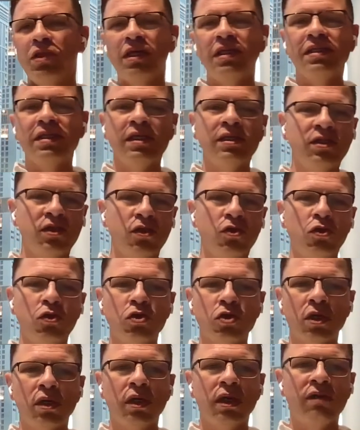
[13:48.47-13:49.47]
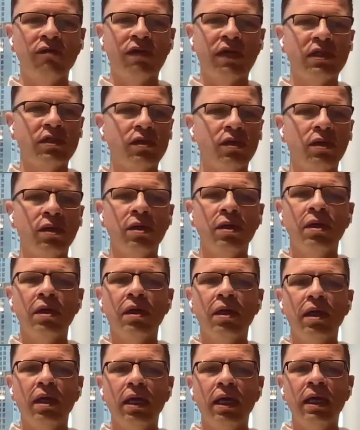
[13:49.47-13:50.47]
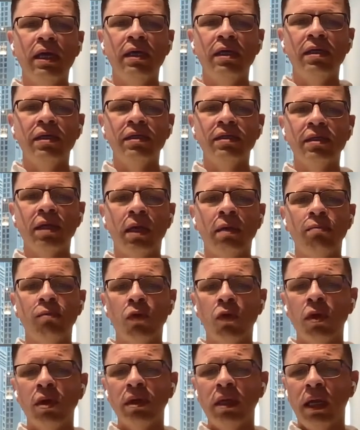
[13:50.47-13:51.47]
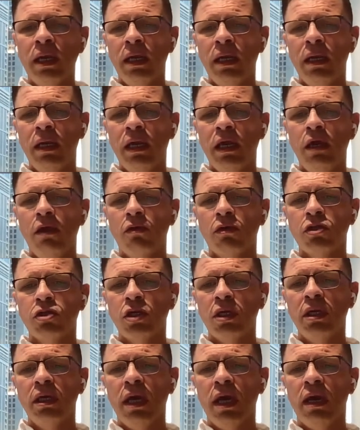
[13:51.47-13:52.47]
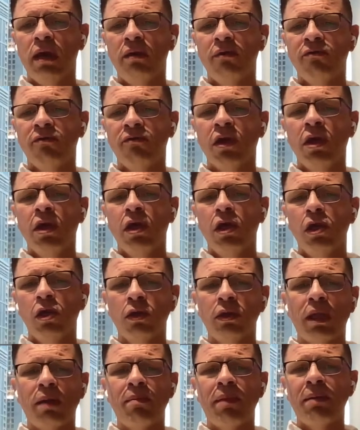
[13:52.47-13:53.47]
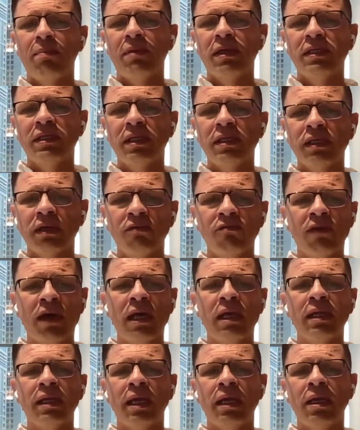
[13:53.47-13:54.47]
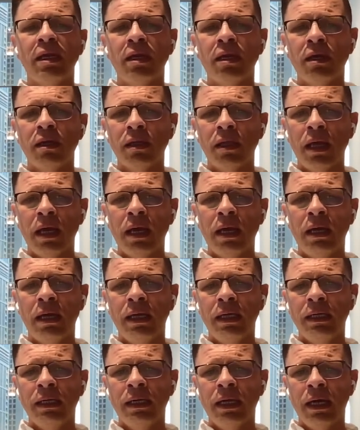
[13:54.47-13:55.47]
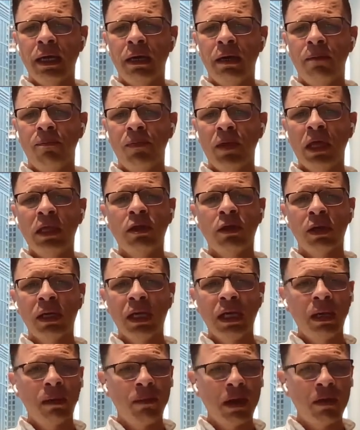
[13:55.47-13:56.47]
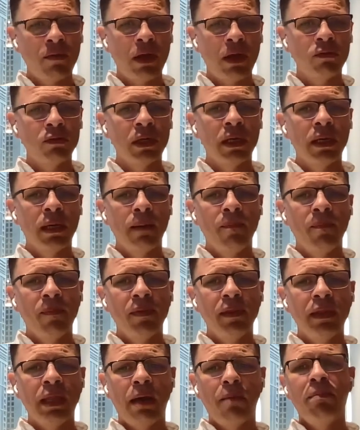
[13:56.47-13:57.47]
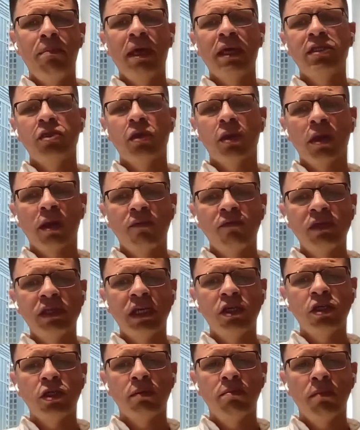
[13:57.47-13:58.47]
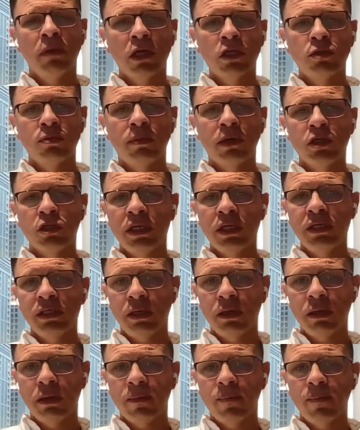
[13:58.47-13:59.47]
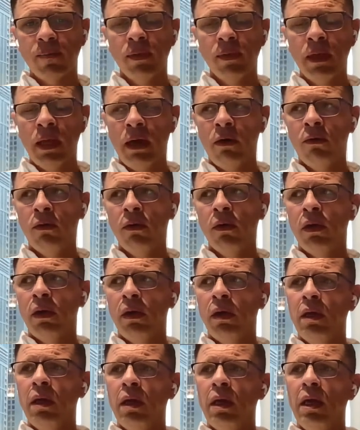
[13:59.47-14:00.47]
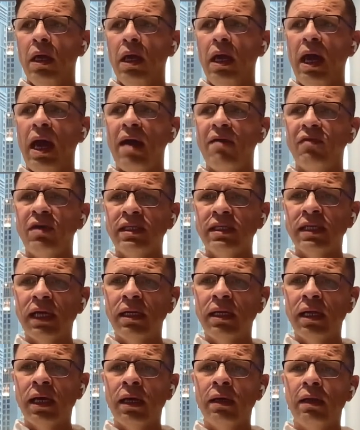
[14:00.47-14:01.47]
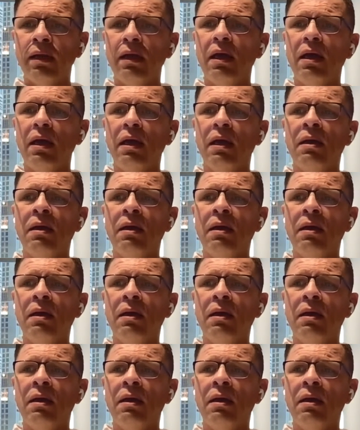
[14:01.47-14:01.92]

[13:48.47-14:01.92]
This institutional investor is on board, and he or she have looked at my business and validated it, and they're leading my round." That makes your conversation much easier. Now, having said that,